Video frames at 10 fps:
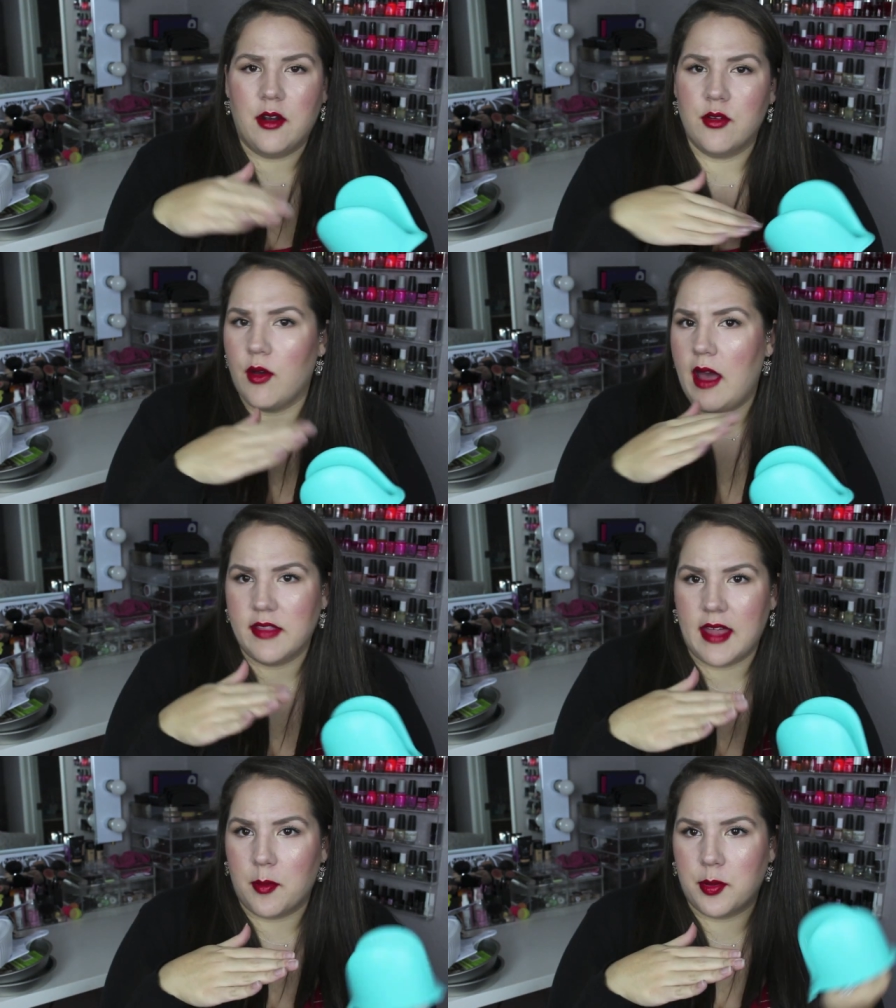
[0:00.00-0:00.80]
I don't know
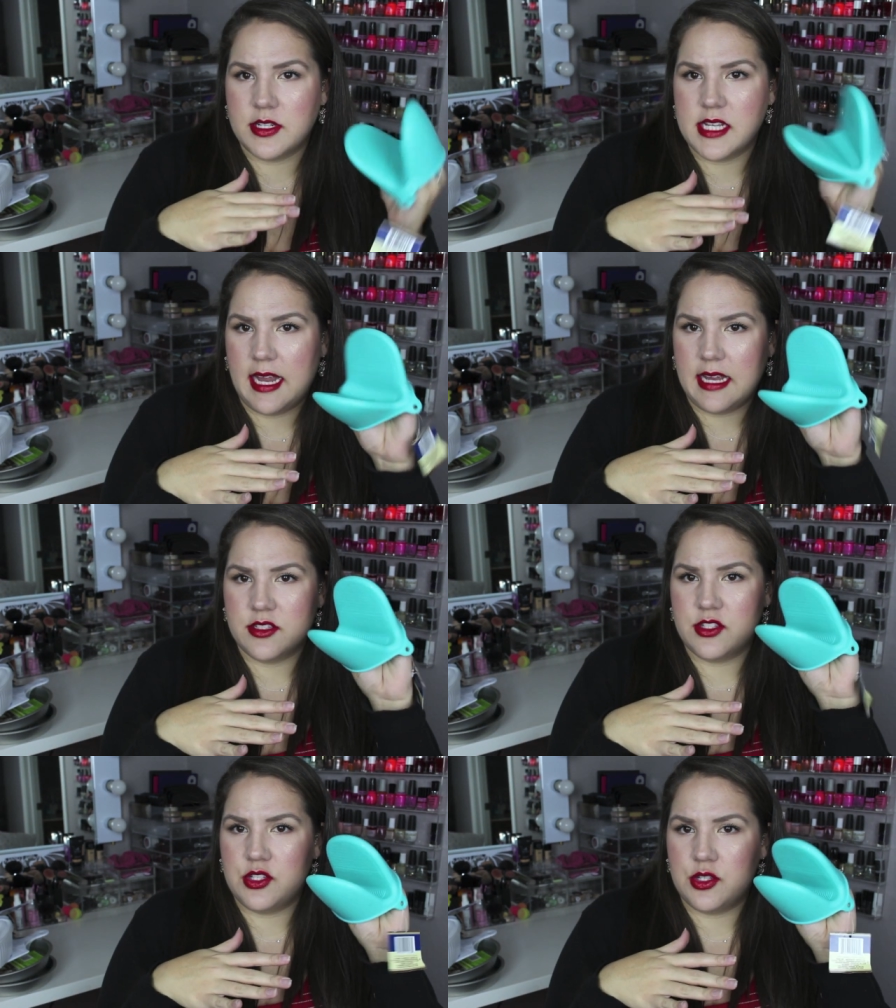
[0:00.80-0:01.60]
how that pertains